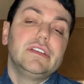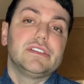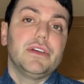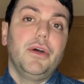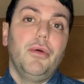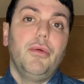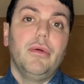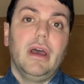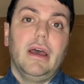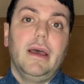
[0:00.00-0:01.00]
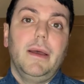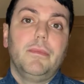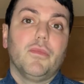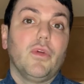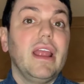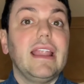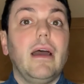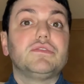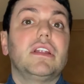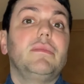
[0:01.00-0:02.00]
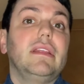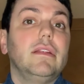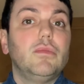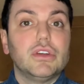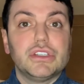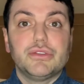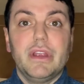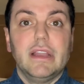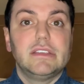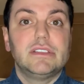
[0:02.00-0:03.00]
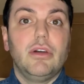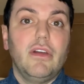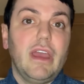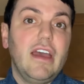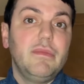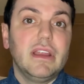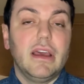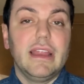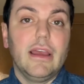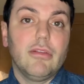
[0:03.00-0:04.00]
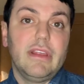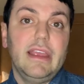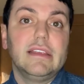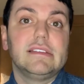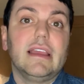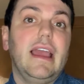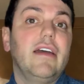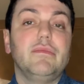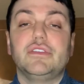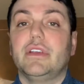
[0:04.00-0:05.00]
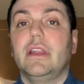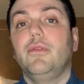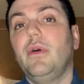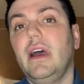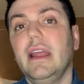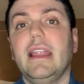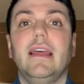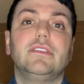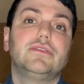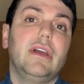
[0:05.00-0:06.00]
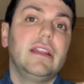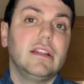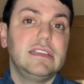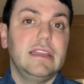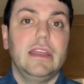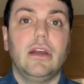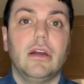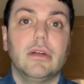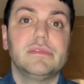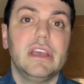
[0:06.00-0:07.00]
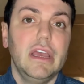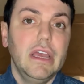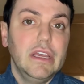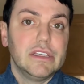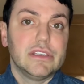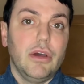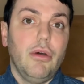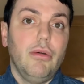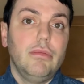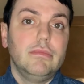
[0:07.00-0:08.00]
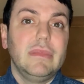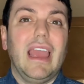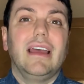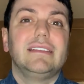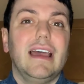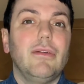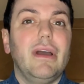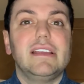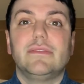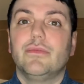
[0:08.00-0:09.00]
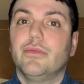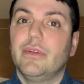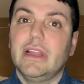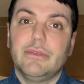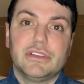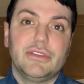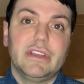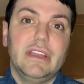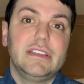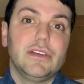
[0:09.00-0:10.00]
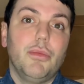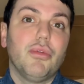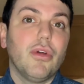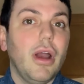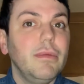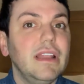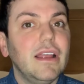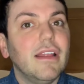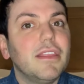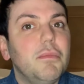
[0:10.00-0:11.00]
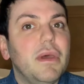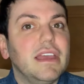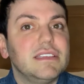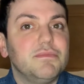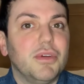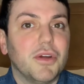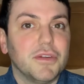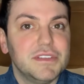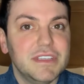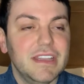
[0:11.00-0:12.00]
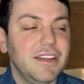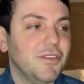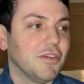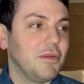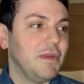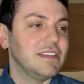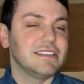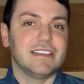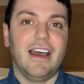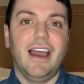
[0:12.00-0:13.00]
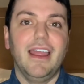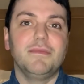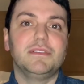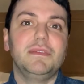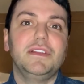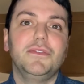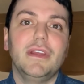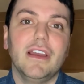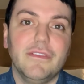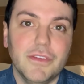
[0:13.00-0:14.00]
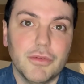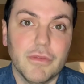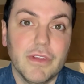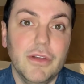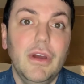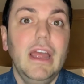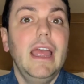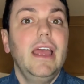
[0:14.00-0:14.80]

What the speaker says: So right now I'm trying to be a little more strict. So I have been cutting out things like I haven't been drinking any wine, trying not to eat any carbs. So yeah, diet-wise, really restricted. So probably not the best person or the best time to be doing a food review